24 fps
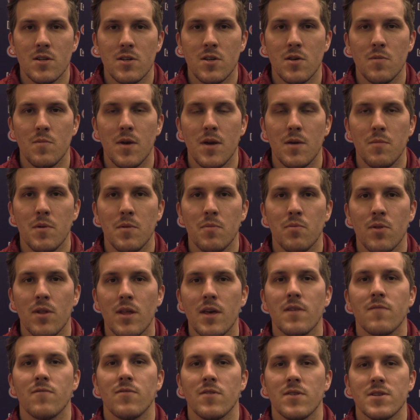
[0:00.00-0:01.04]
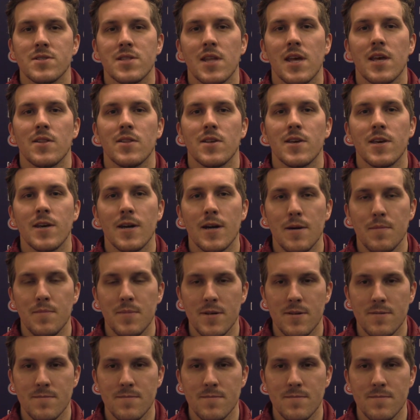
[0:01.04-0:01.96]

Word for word: to maybe playing for a Stanley Cup?